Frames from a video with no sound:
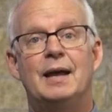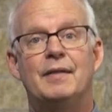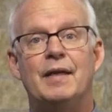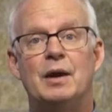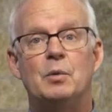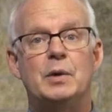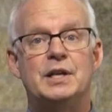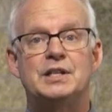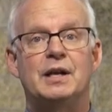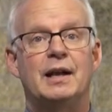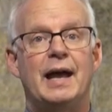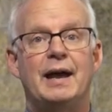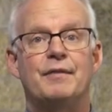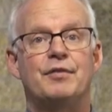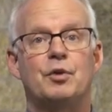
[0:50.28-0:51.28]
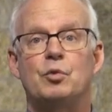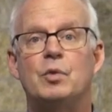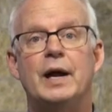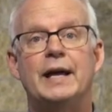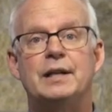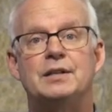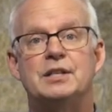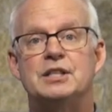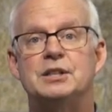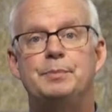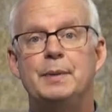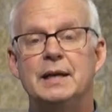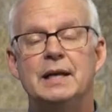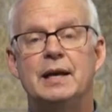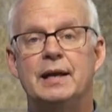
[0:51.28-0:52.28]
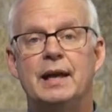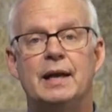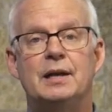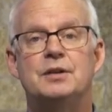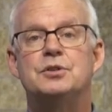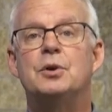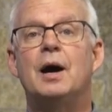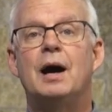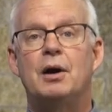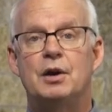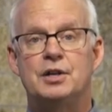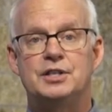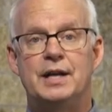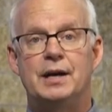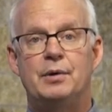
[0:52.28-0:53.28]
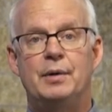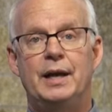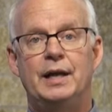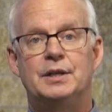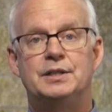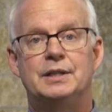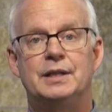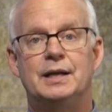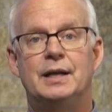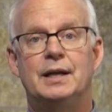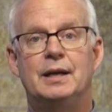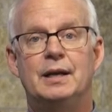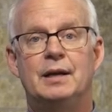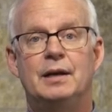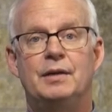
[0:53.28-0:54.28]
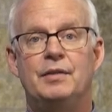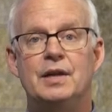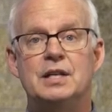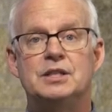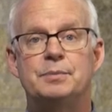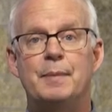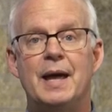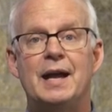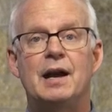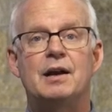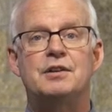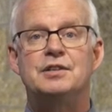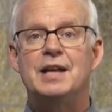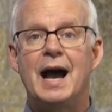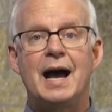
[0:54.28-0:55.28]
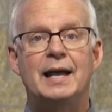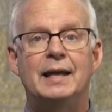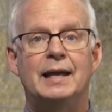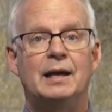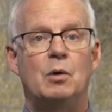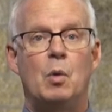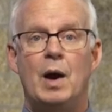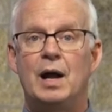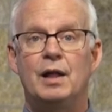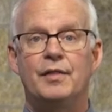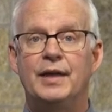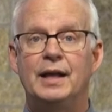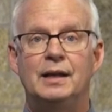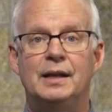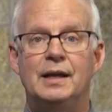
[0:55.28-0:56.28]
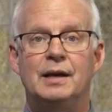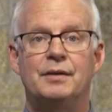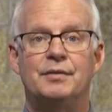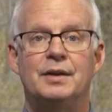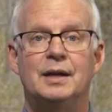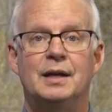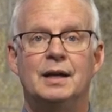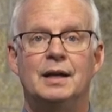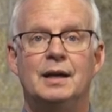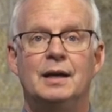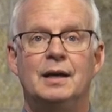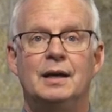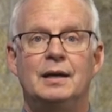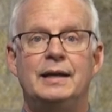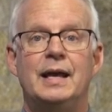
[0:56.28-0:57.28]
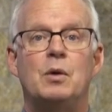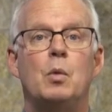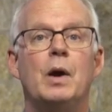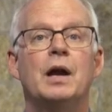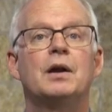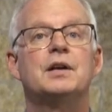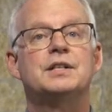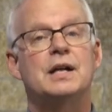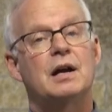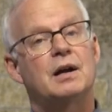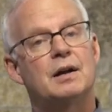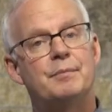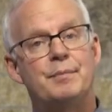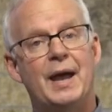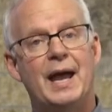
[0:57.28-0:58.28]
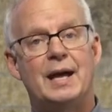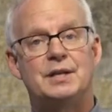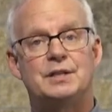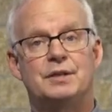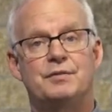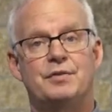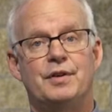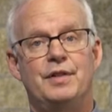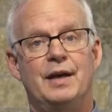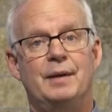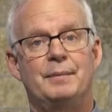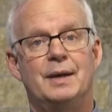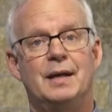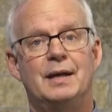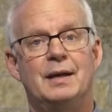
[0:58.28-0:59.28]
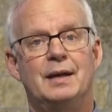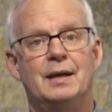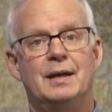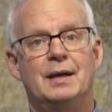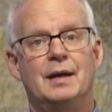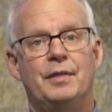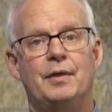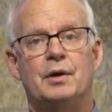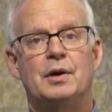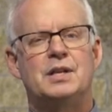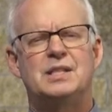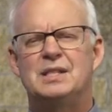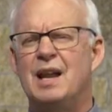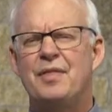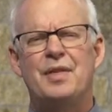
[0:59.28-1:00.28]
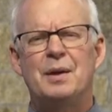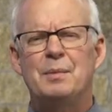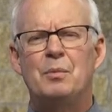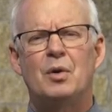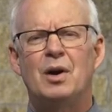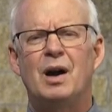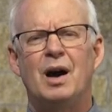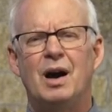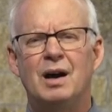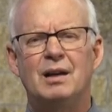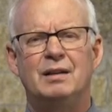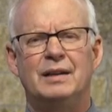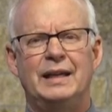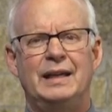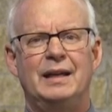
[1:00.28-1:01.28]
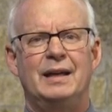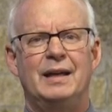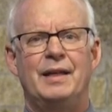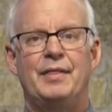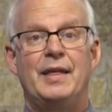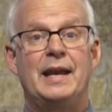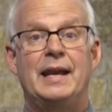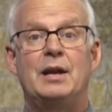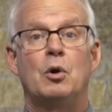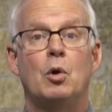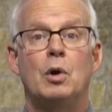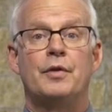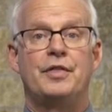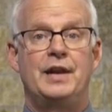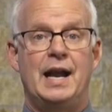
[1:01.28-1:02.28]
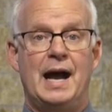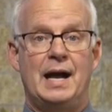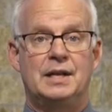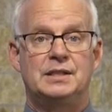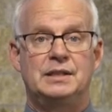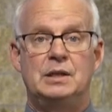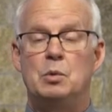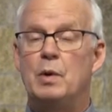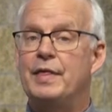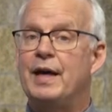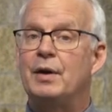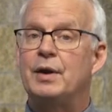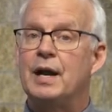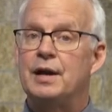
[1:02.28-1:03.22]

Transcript: "Then we shall have the right to speak again to our generation. These men are dying while they live. Yet where is our compassion for them? There is nothing more ugly than an orthodoxy without